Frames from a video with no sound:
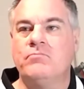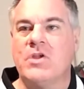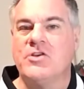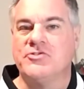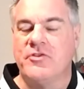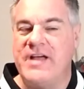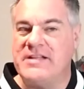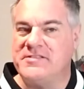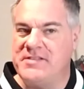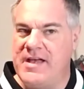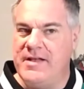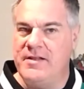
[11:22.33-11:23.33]
So that
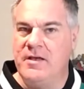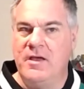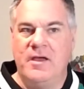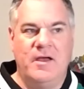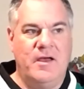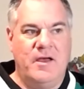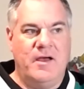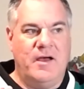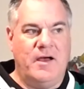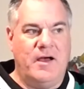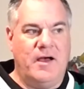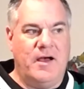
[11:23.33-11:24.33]
said,
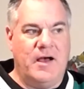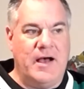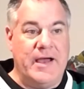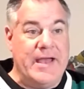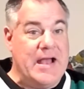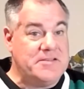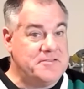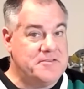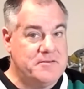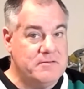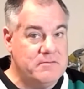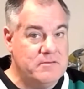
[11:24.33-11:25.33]
I
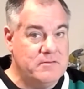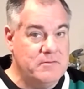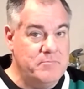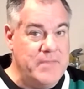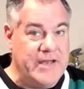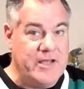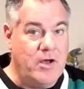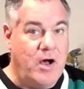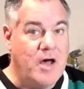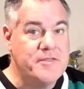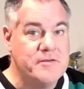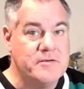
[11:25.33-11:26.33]
asked many
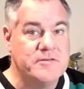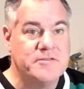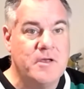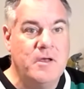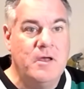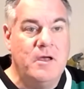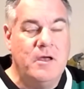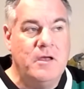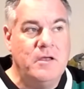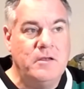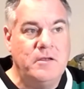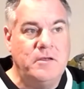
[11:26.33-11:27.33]
authors,
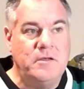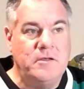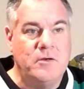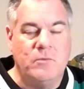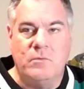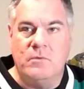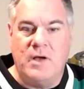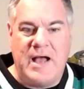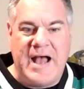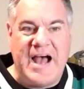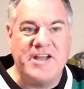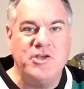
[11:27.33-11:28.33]

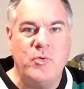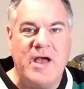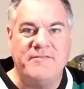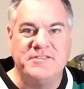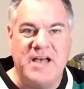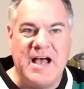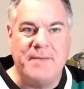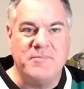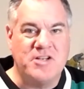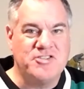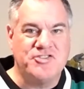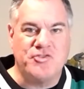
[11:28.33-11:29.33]
how do you have time not
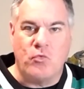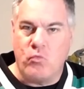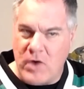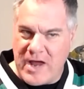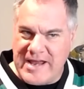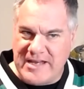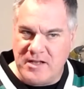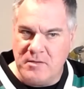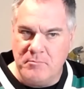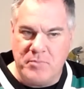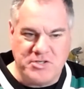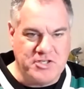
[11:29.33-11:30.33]
just to write,
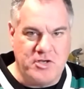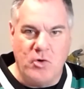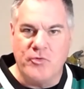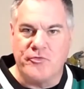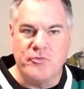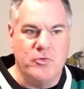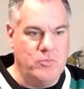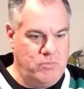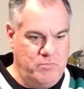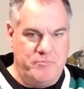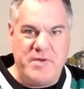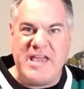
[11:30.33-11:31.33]
but to go through
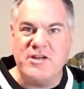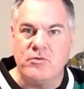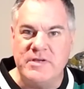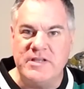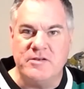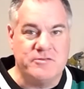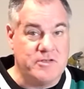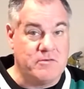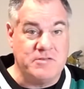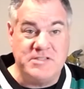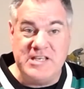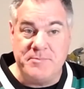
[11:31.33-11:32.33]
beta readers and
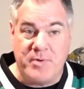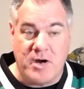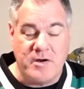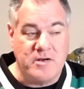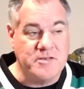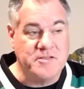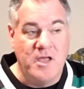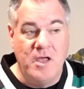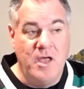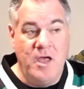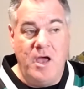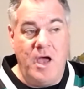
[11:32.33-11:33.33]
critique partners?
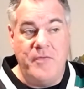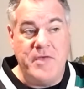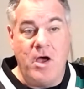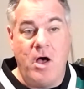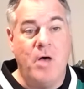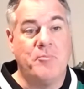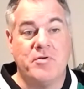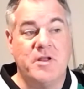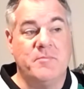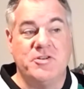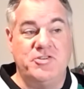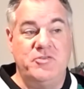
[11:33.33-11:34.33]
And they all pretty
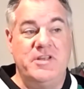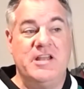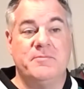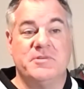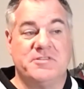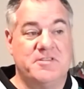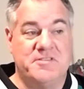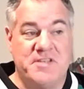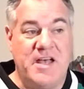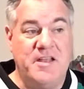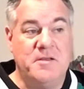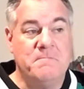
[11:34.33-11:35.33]
much unanimously
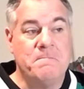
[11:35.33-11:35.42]
said,